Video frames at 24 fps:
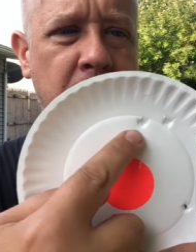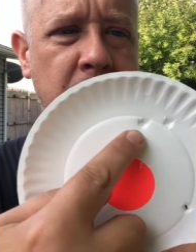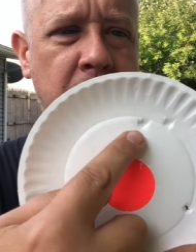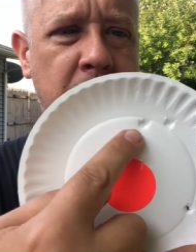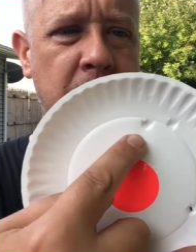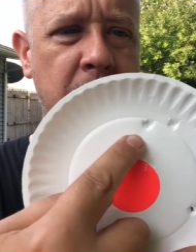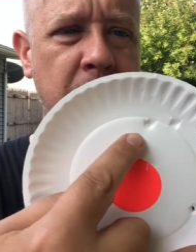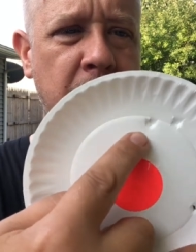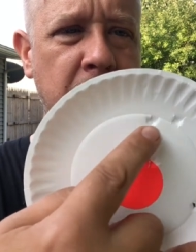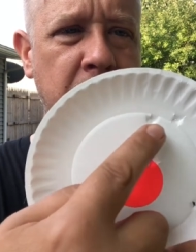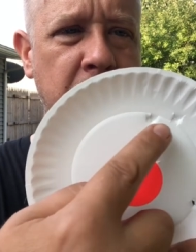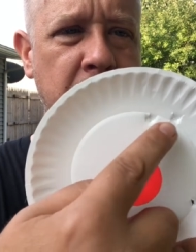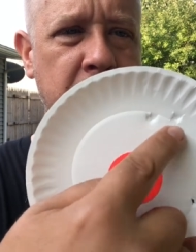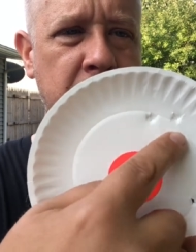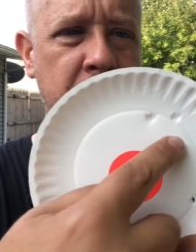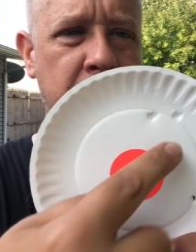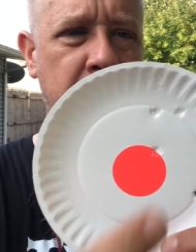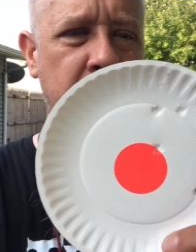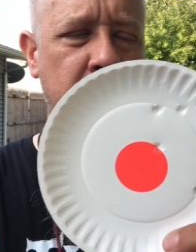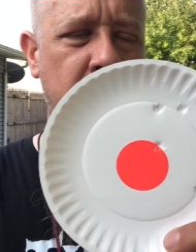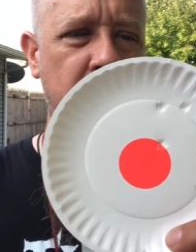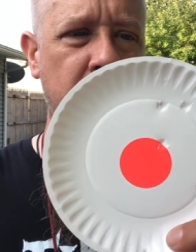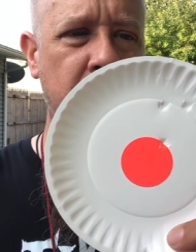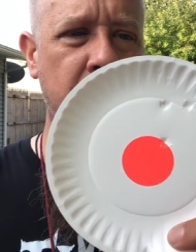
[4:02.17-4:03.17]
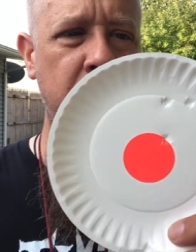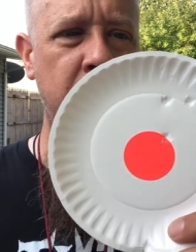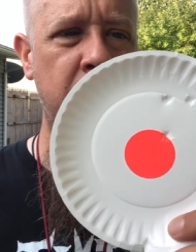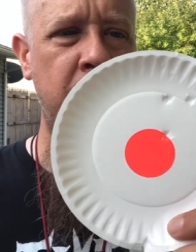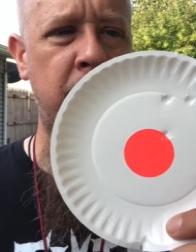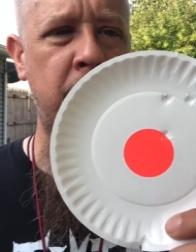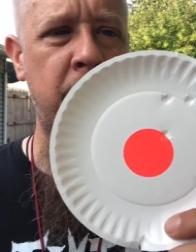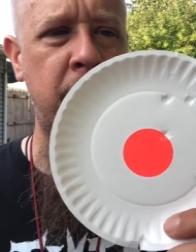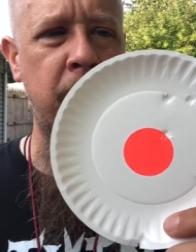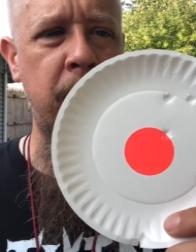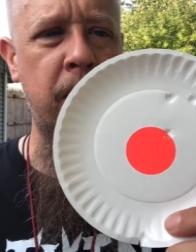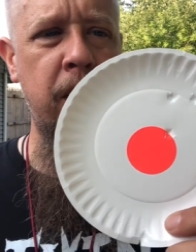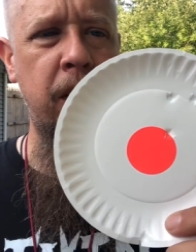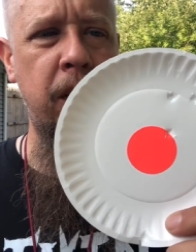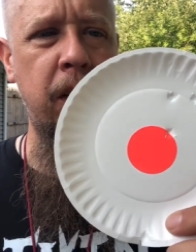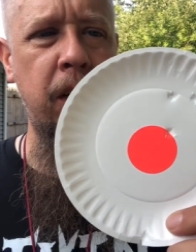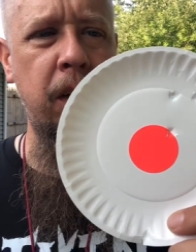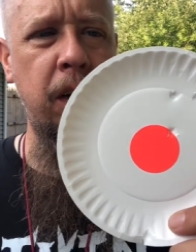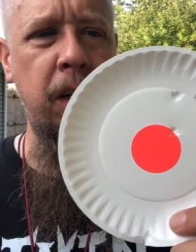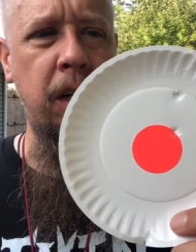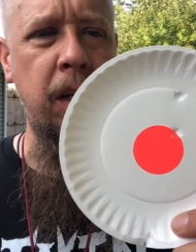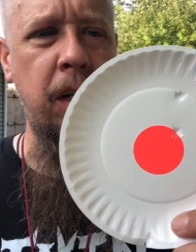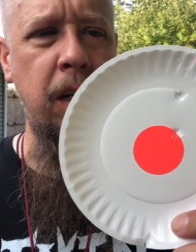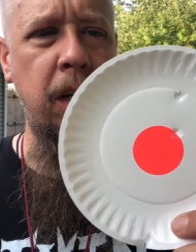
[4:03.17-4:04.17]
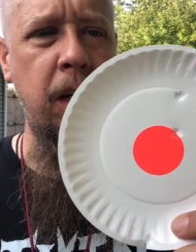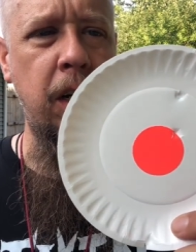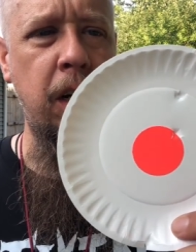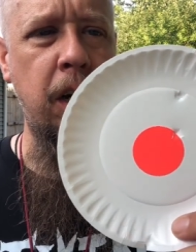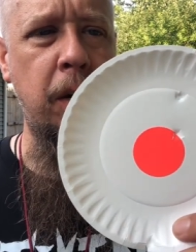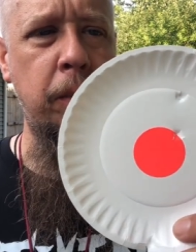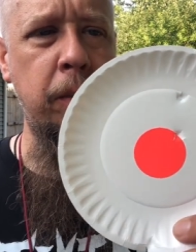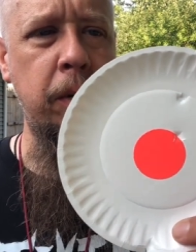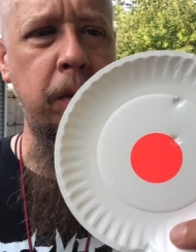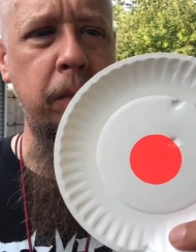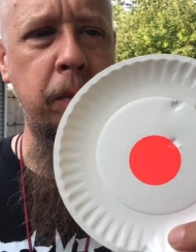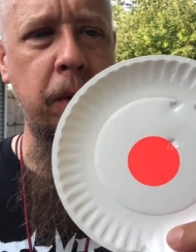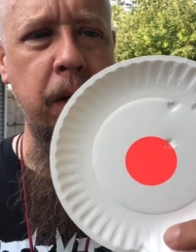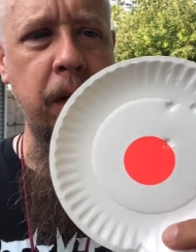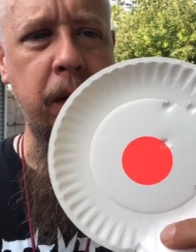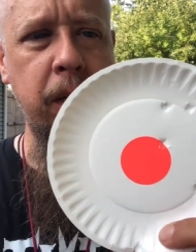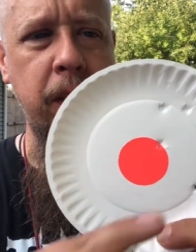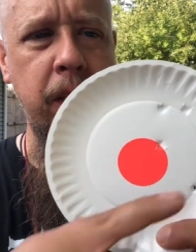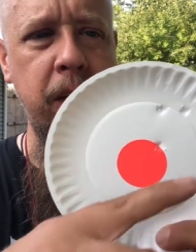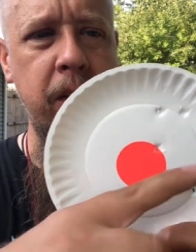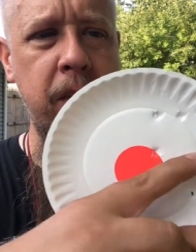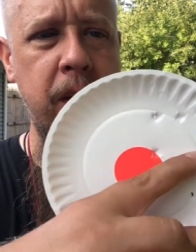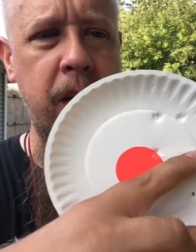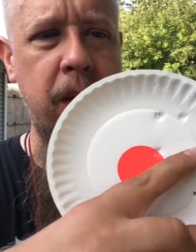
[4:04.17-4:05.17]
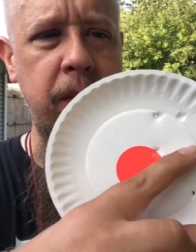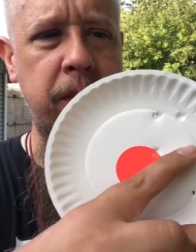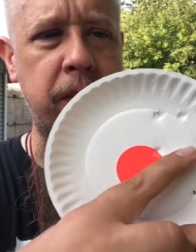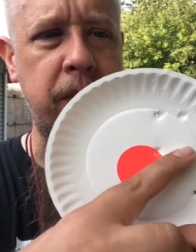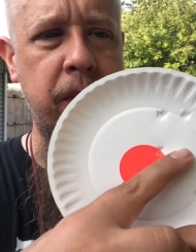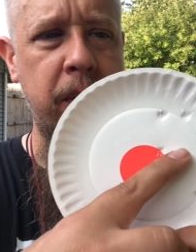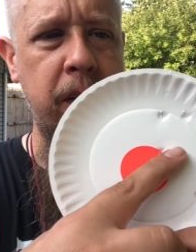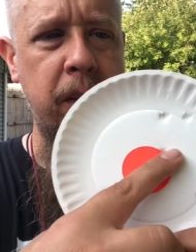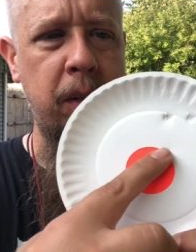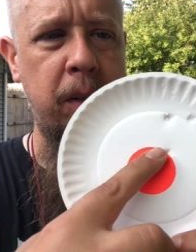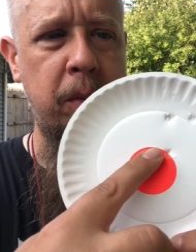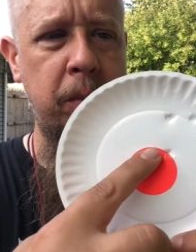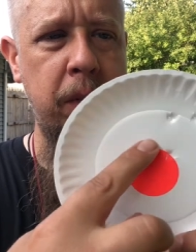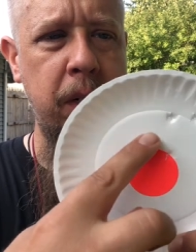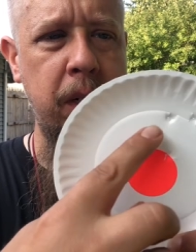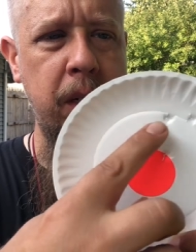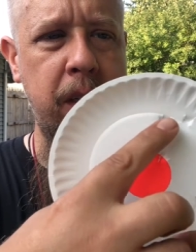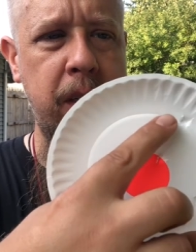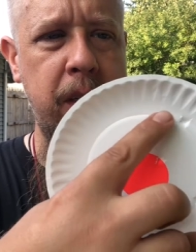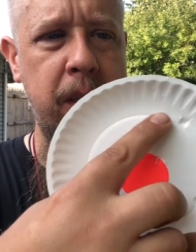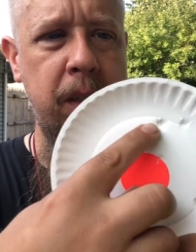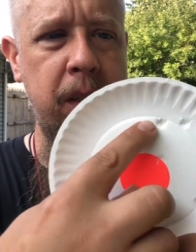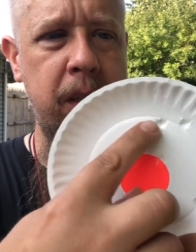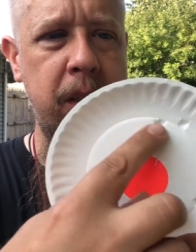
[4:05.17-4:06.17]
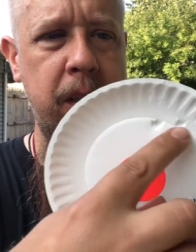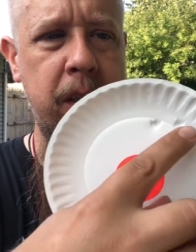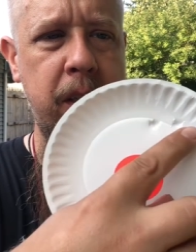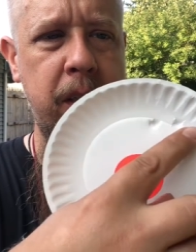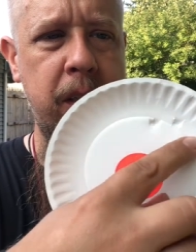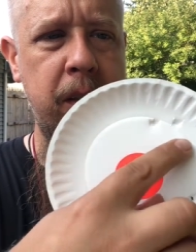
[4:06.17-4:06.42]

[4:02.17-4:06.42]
three, four. I'm gonna mark these off with a little marker